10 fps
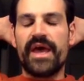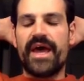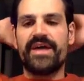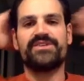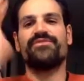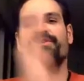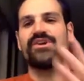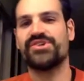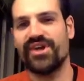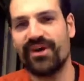And to
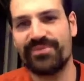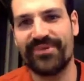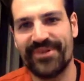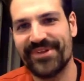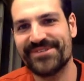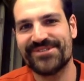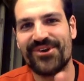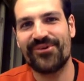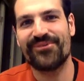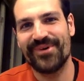finish it up, let's
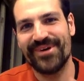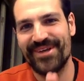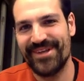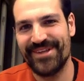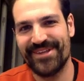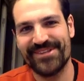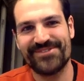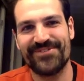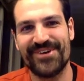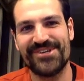
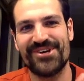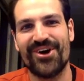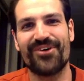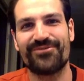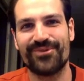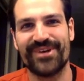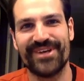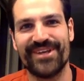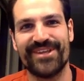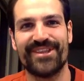finish it off
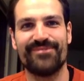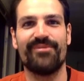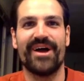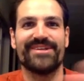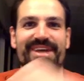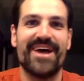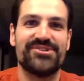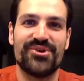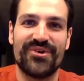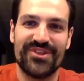with my dad
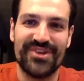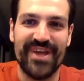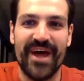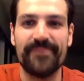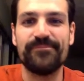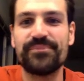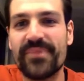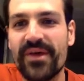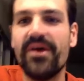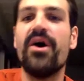joke of the day.
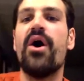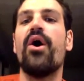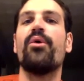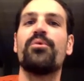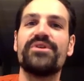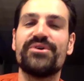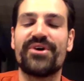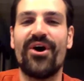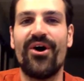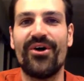What do you
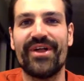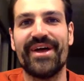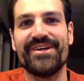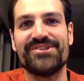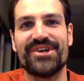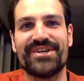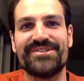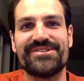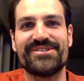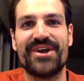call a
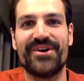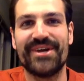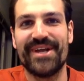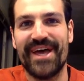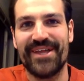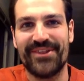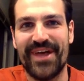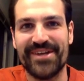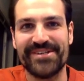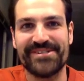chicken staring at
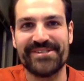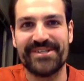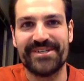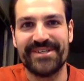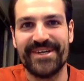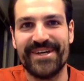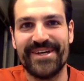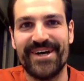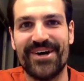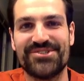lettuce?
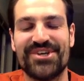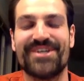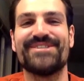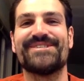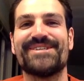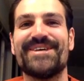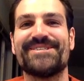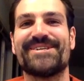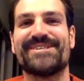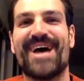A chicken
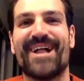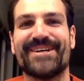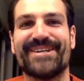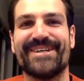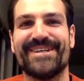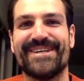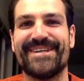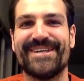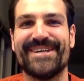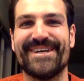sees a salad.
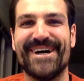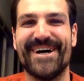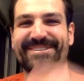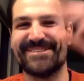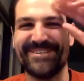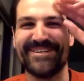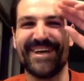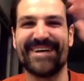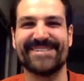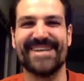I'll see you
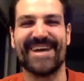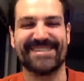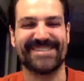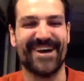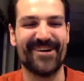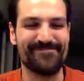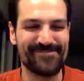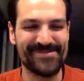guys next time.